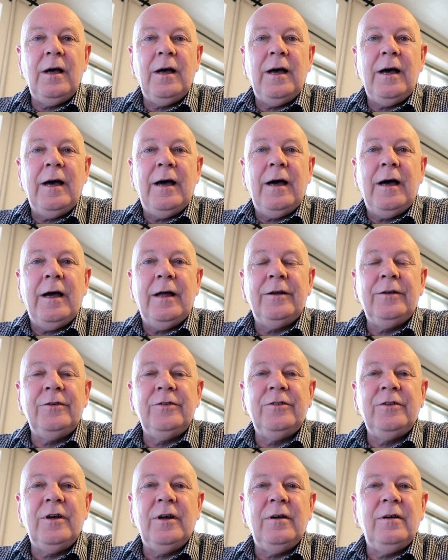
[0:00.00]
and
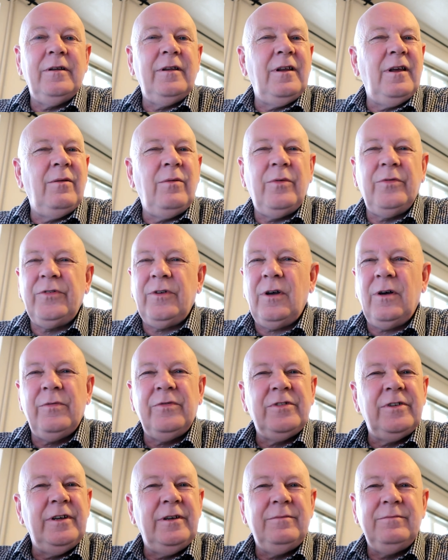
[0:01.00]
there was
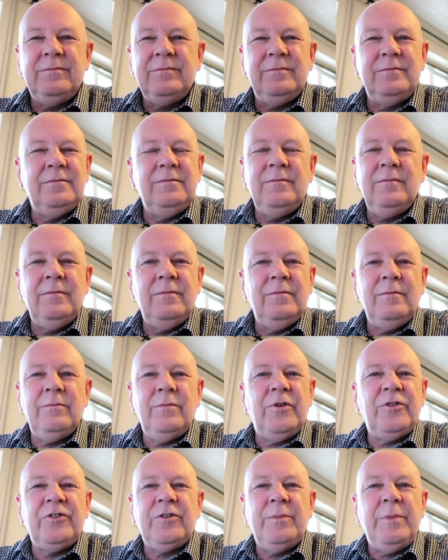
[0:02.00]
obviously
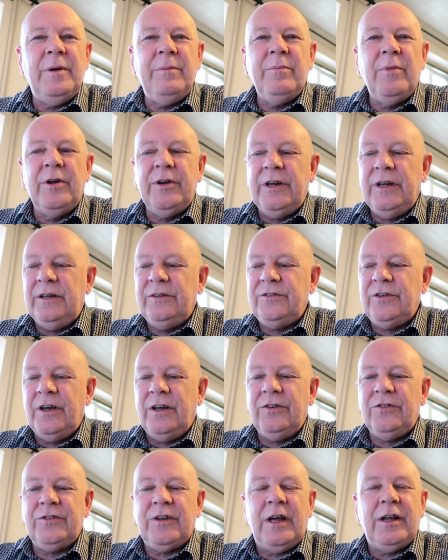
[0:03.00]
must have been money
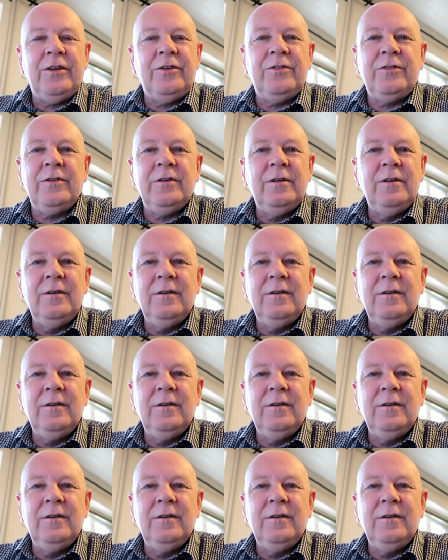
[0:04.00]
changed hands.